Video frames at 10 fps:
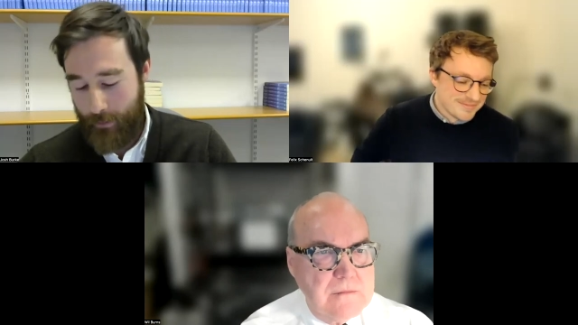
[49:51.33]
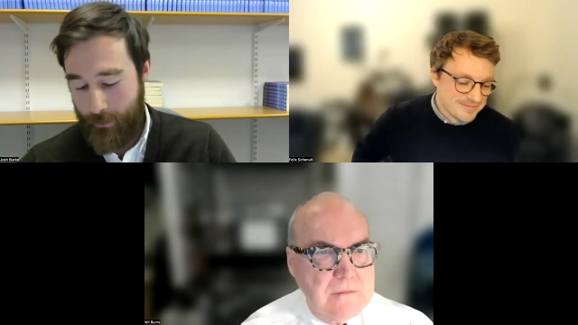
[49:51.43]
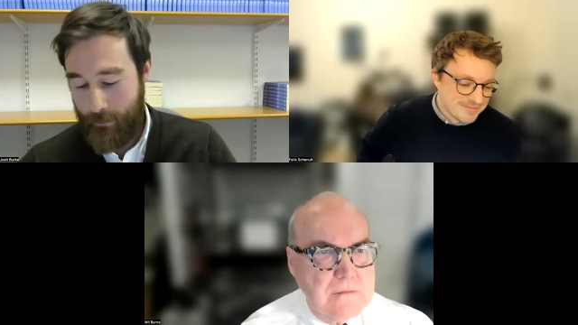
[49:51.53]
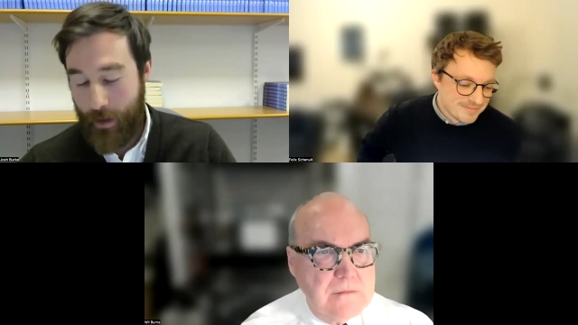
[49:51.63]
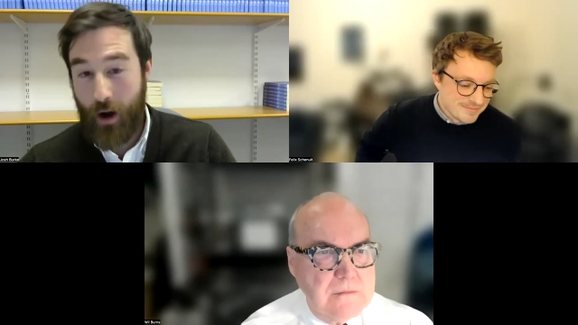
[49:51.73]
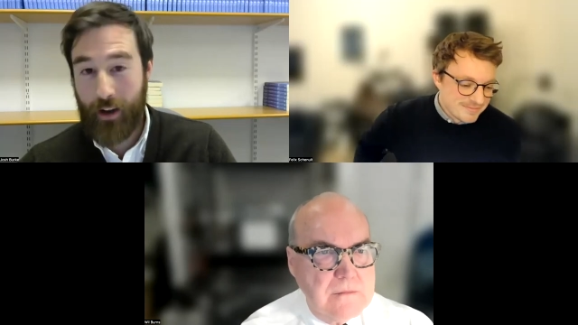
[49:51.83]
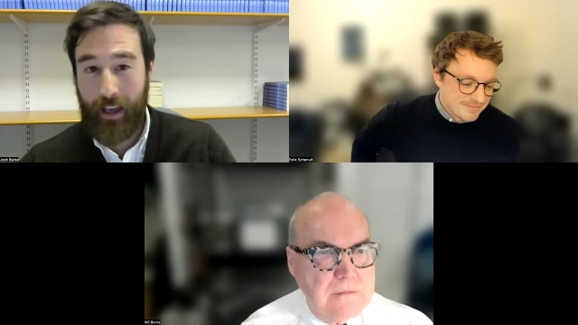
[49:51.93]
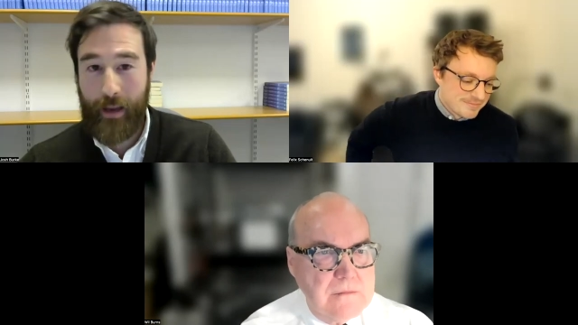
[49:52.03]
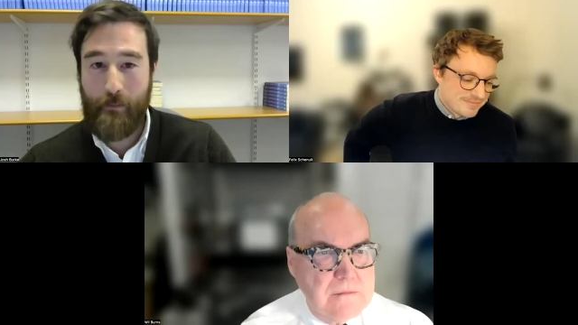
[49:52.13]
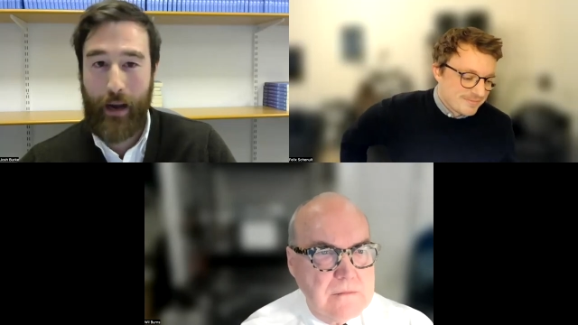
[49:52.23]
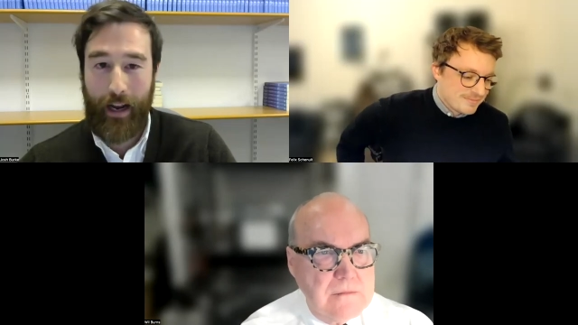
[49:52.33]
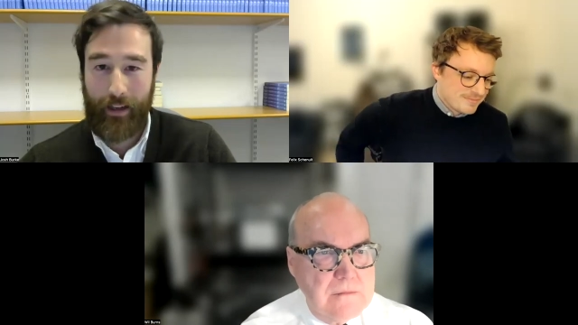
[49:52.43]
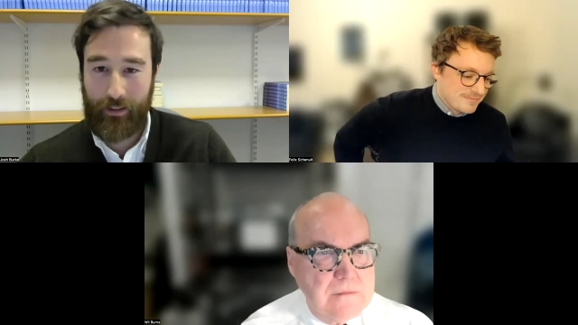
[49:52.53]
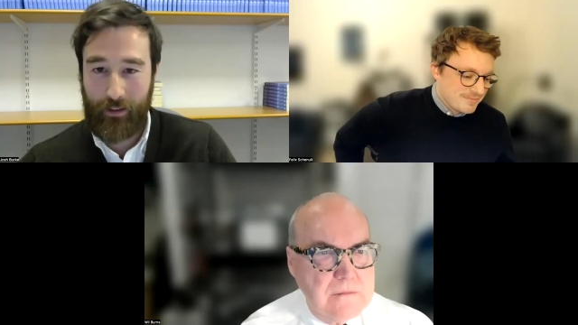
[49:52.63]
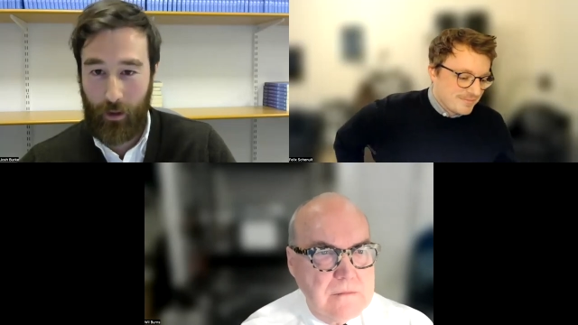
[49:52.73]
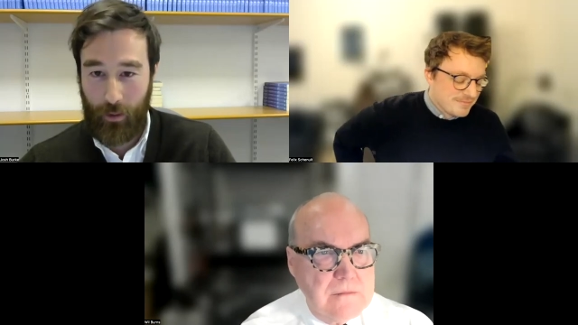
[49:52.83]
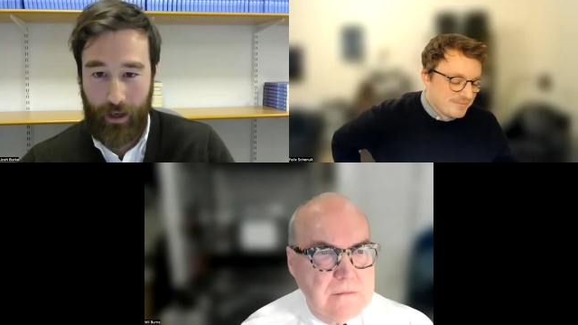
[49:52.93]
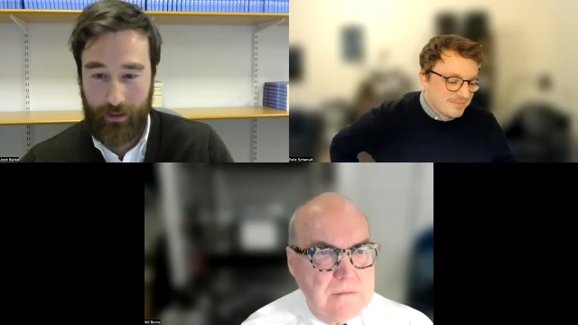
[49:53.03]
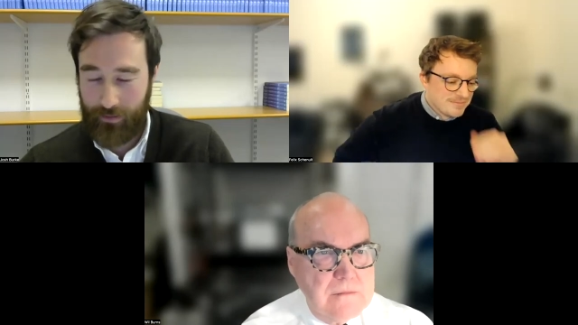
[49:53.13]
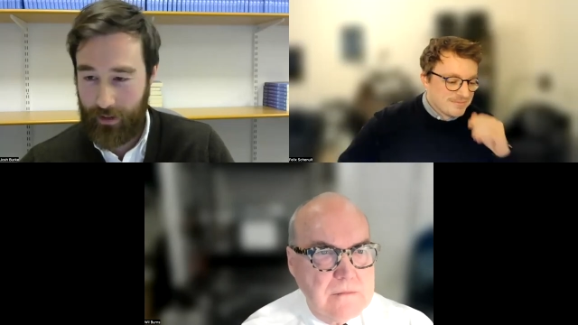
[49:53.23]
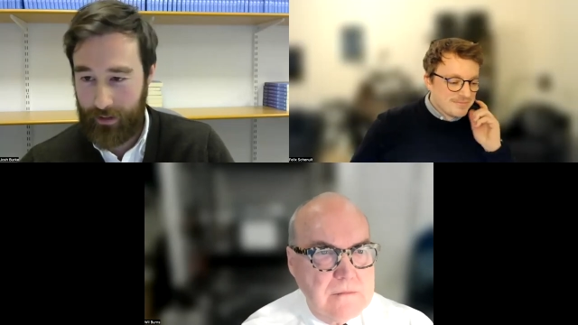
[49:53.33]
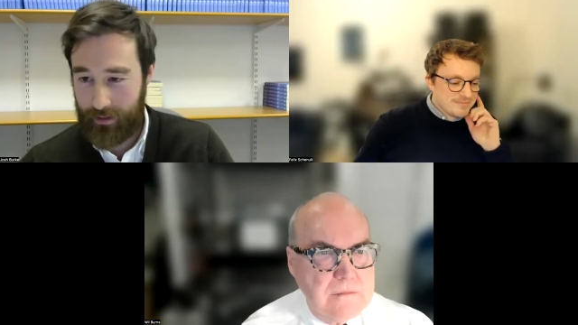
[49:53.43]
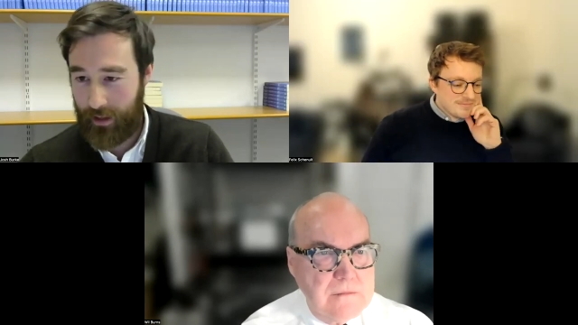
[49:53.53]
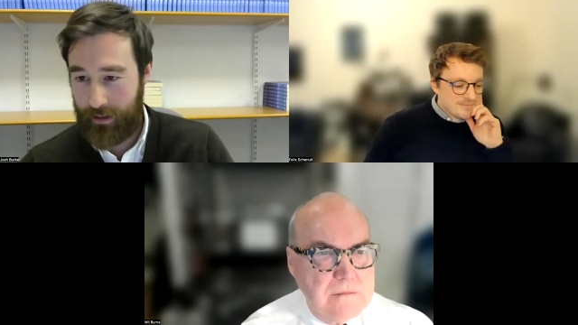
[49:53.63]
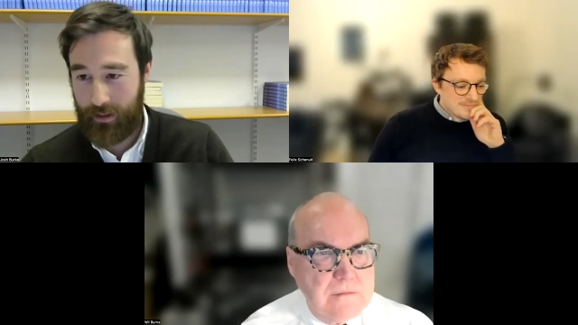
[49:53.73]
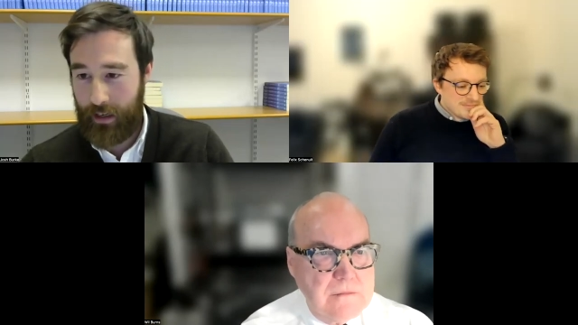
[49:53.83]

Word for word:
Speaker 1: market impacts. So, as Felix said,